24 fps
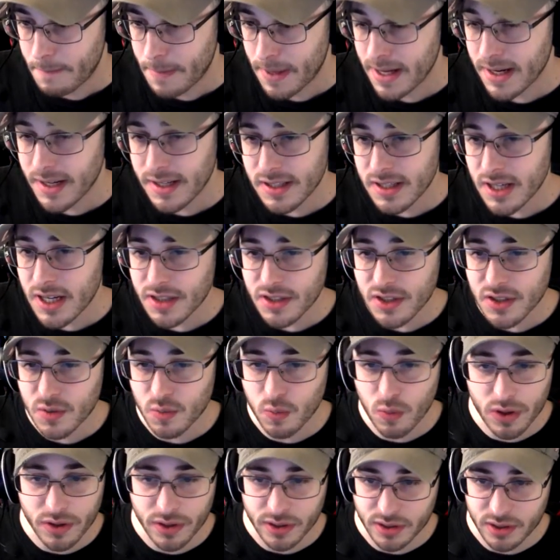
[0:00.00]
And it's not just
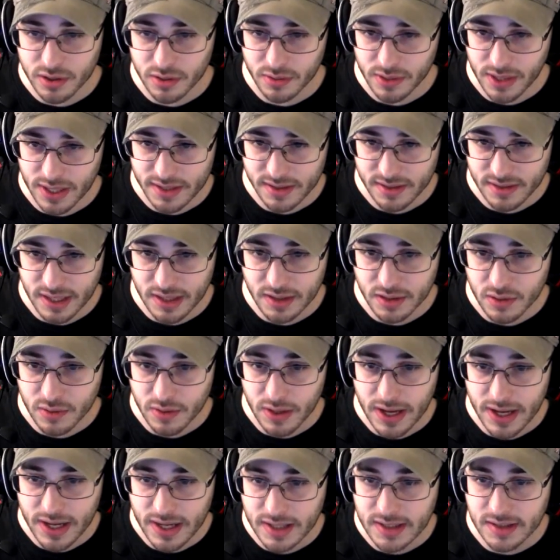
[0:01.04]
one or two guests that do
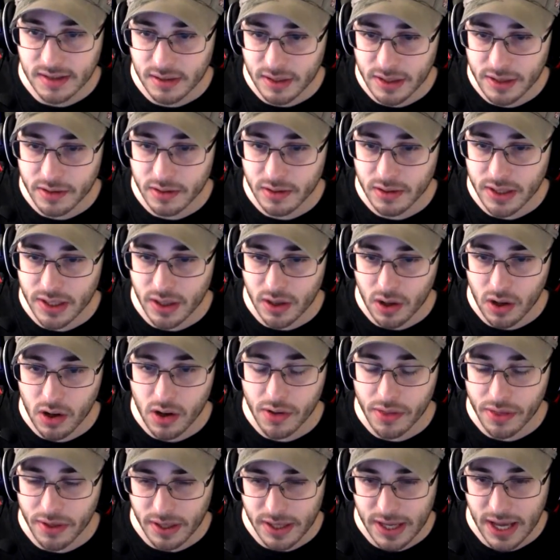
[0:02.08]
that. It's literally
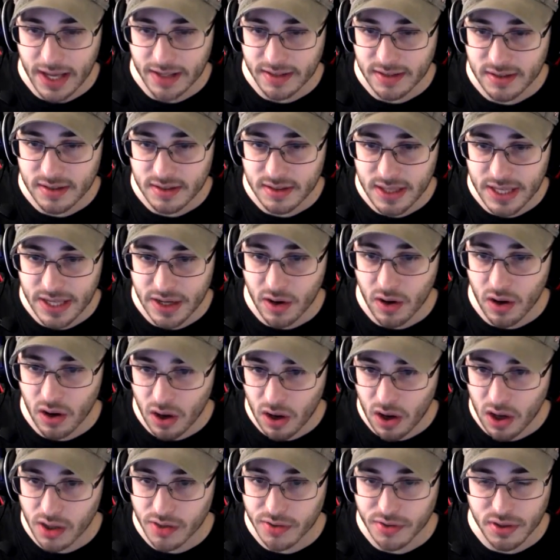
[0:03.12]
all the guests. They
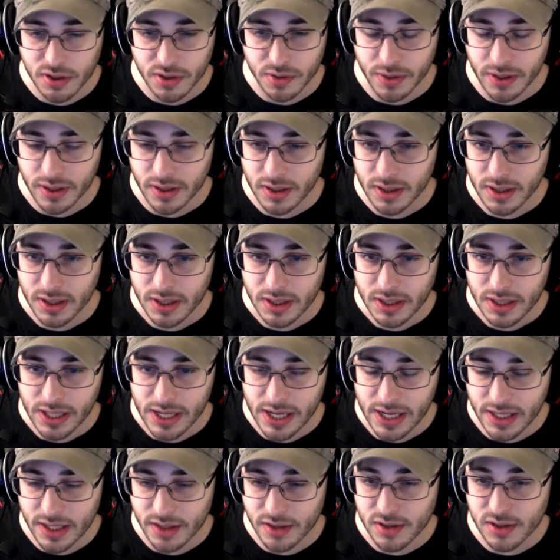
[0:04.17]
all do it.
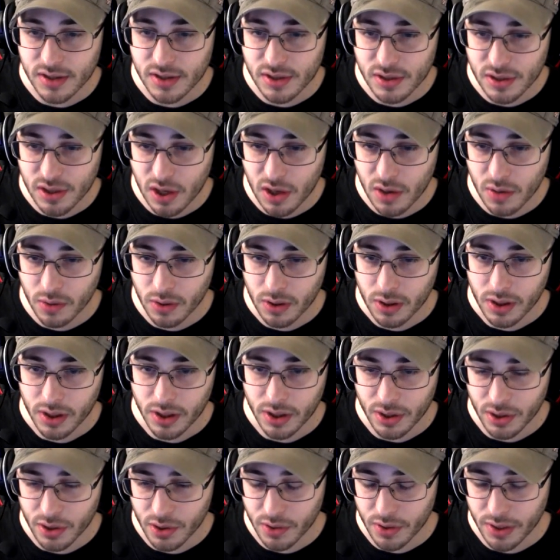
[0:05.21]
And it's so
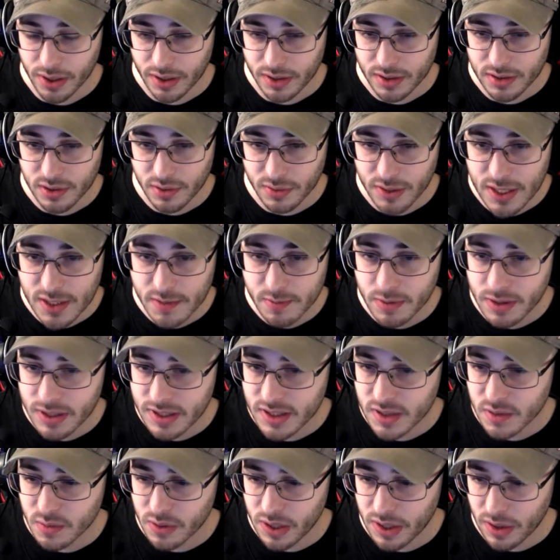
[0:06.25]
annoying. So these
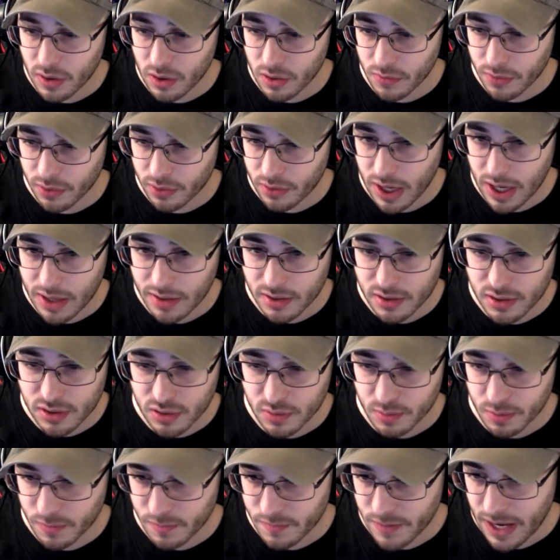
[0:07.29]
places will get overcrowded
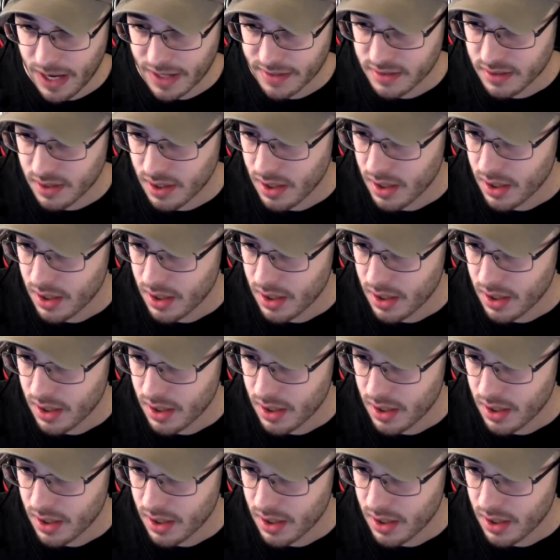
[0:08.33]
super fast.